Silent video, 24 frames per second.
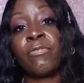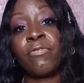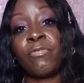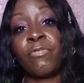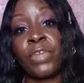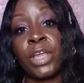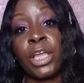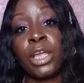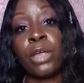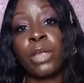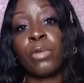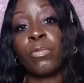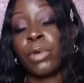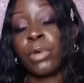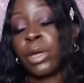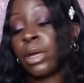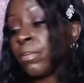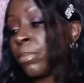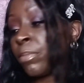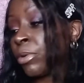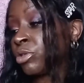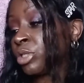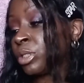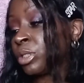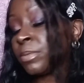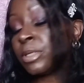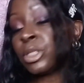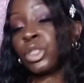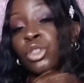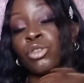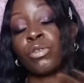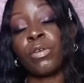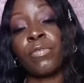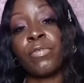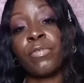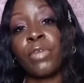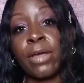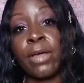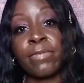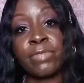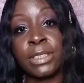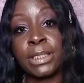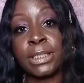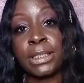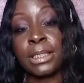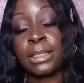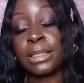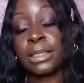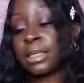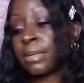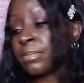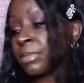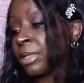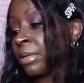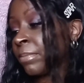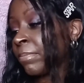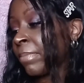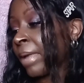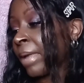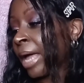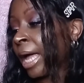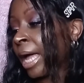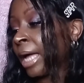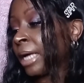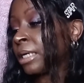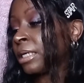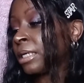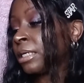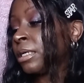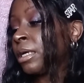fee reimbursement, so if you have to send something back,